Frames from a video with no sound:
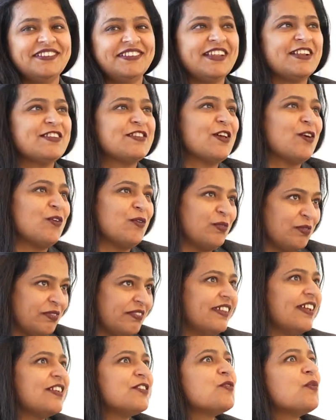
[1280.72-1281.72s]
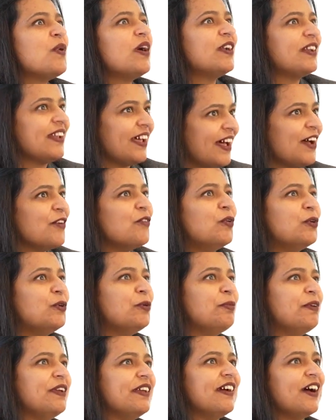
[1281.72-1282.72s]
That's what I want
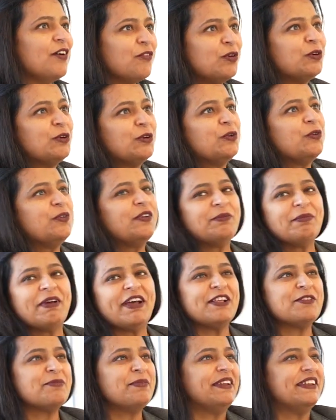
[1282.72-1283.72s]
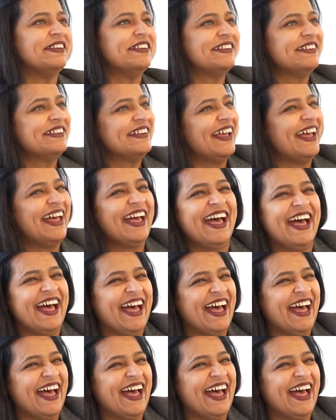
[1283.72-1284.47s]
to be. I want to do with my husband. That's